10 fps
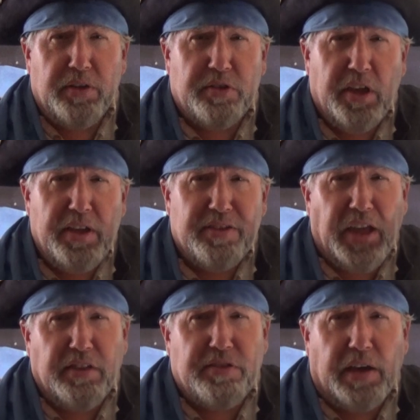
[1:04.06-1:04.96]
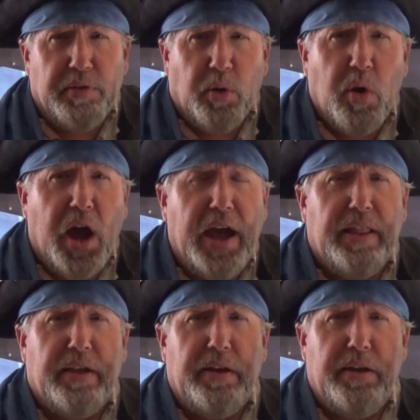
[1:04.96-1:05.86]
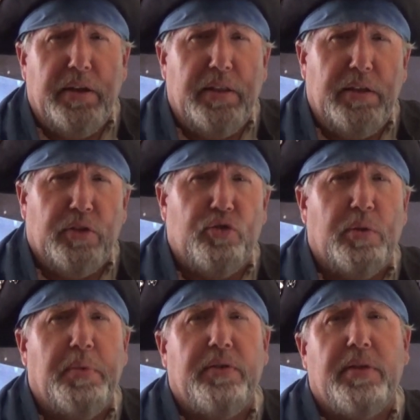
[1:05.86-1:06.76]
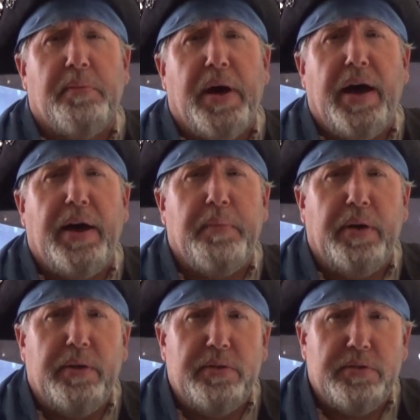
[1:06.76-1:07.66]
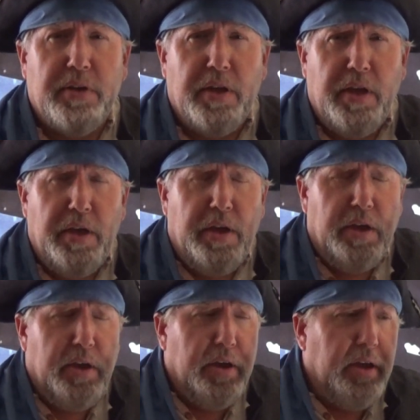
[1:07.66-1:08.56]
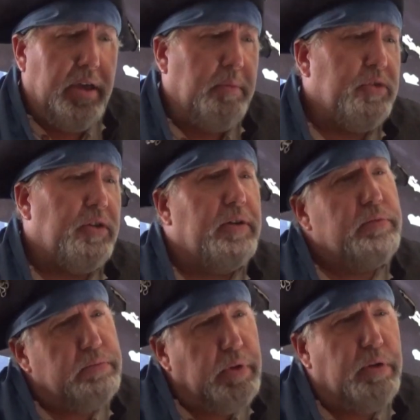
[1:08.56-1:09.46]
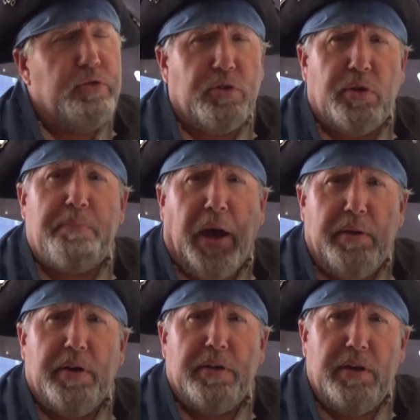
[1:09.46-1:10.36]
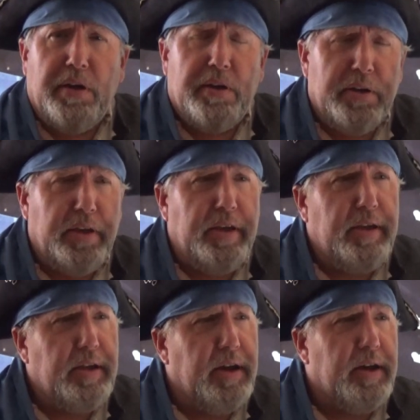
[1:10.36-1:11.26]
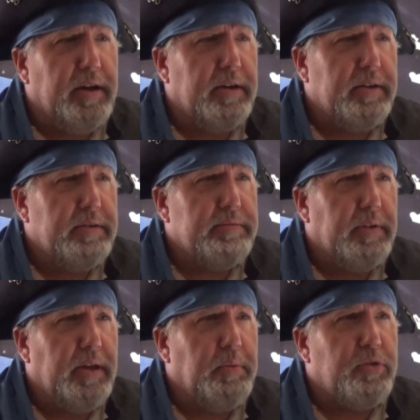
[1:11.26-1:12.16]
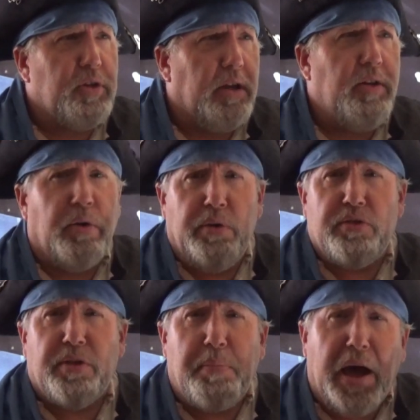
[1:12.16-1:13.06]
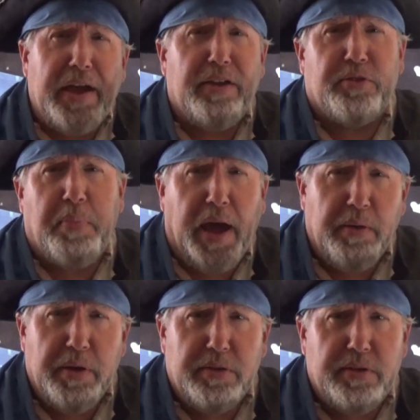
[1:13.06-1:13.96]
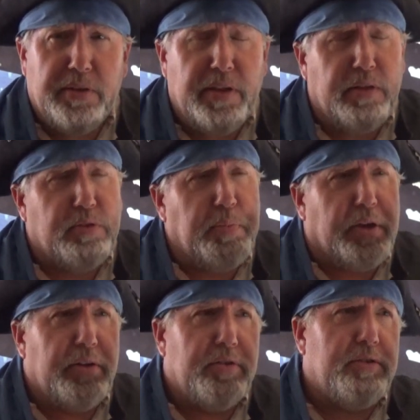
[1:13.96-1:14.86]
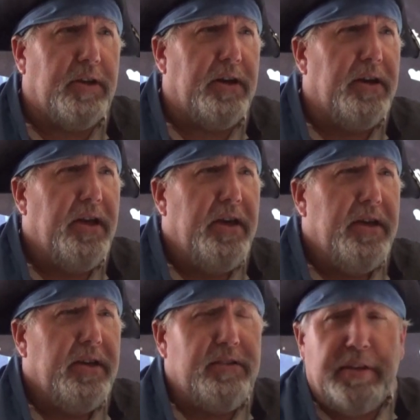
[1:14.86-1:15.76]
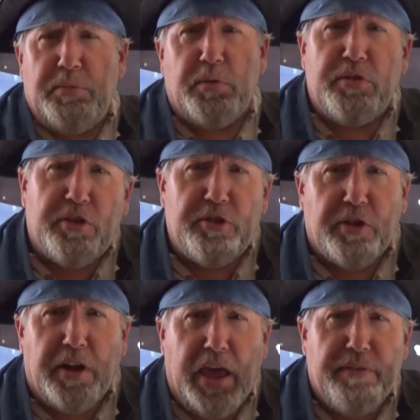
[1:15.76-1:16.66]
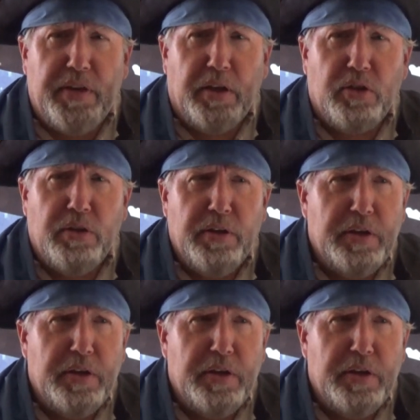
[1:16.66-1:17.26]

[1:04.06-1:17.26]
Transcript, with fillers: as San Salvador Island in the Exumas of the Bahamas. He was a good pirate. He was known as the pious pirate, and that's because he seemed to insist on having